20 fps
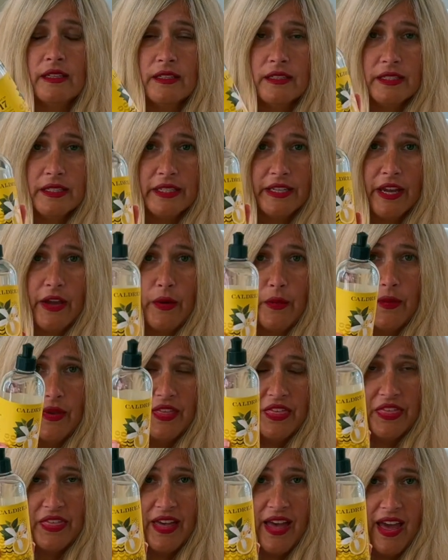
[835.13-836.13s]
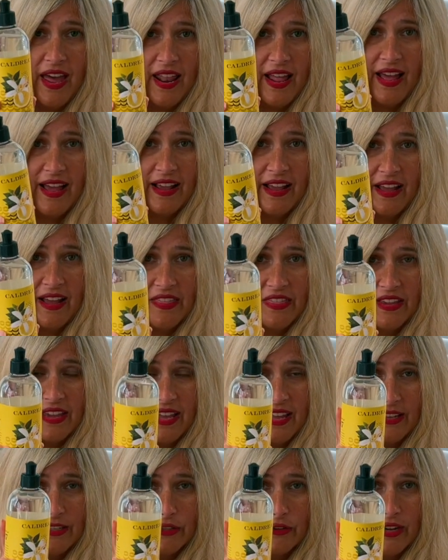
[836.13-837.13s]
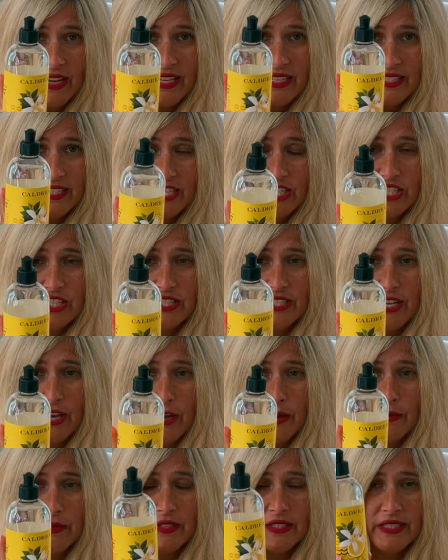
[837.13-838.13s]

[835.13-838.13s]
To go with that, I got the Caldrea dish soap.